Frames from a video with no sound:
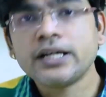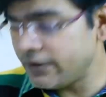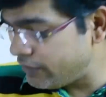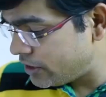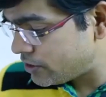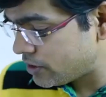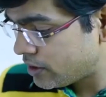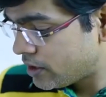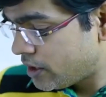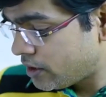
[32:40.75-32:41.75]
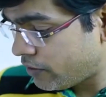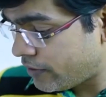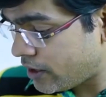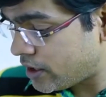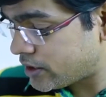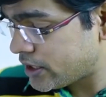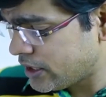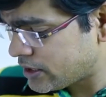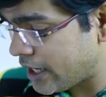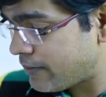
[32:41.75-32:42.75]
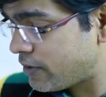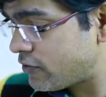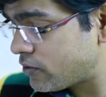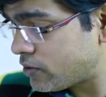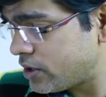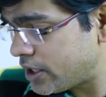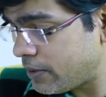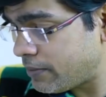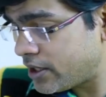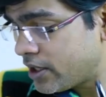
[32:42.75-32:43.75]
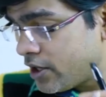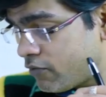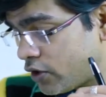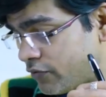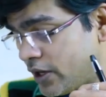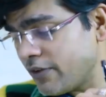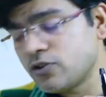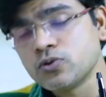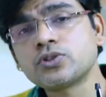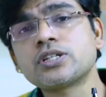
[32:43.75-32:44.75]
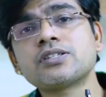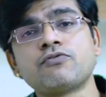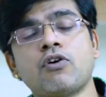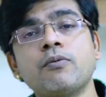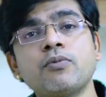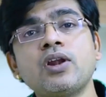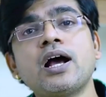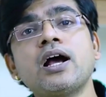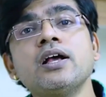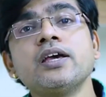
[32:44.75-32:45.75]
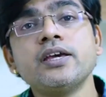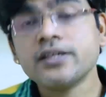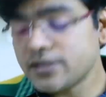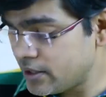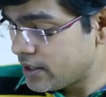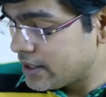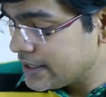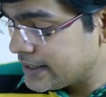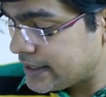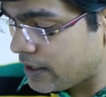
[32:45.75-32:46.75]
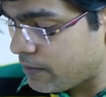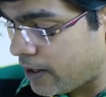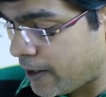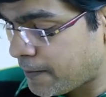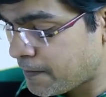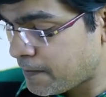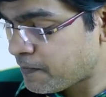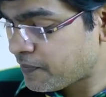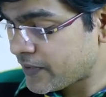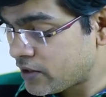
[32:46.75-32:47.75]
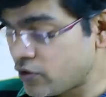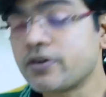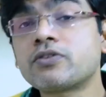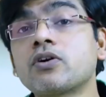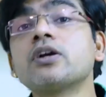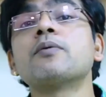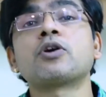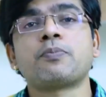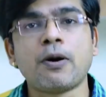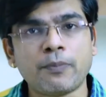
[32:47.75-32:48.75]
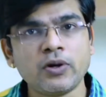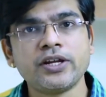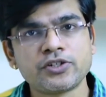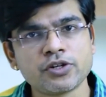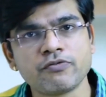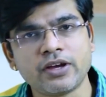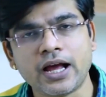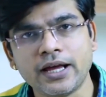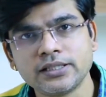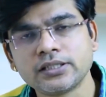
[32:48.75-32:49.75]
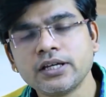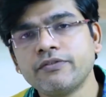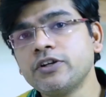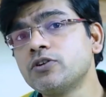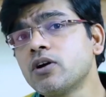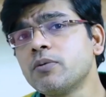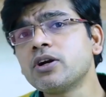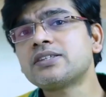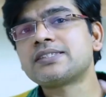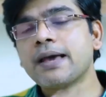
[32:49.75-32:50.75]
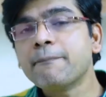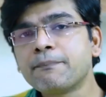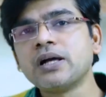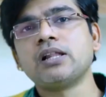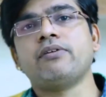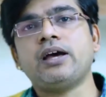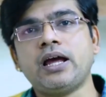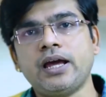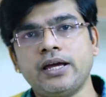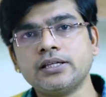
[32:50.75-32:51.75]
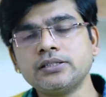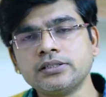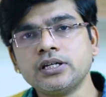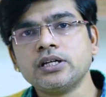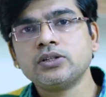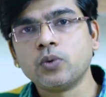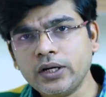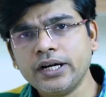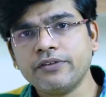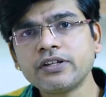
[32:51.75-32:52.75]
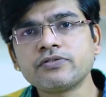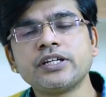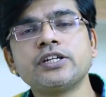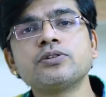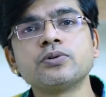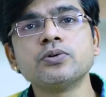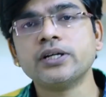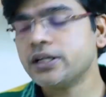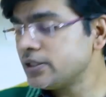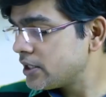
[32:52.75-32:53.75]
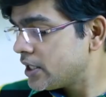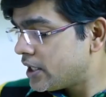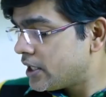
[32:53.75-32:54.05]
deviation. Now till this time, if you could remember, what we have used as a formula is sigma. So we're talking about a population variance. When you talk about a sample variance, the only difference we need to do is,